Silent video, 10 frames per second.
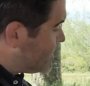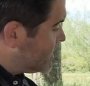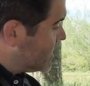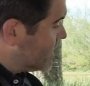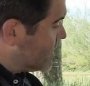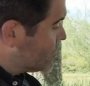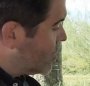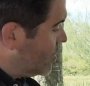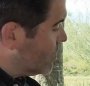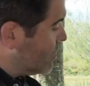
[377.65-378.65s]
There's a little
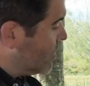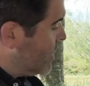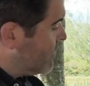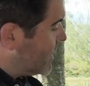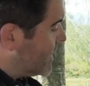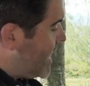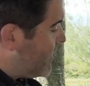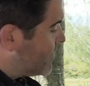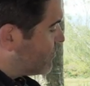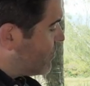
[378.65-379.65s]
toggle for
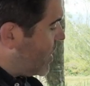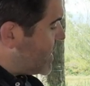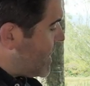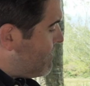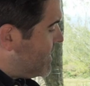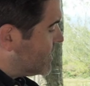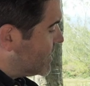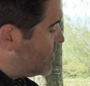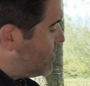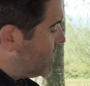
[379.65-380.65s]
left, right and middle. And
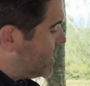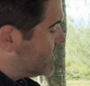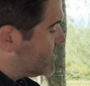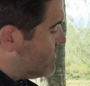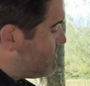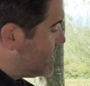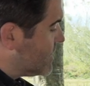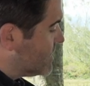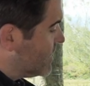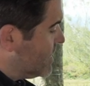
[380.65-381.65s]
if you put it into the
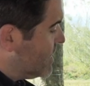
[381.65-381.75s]
middle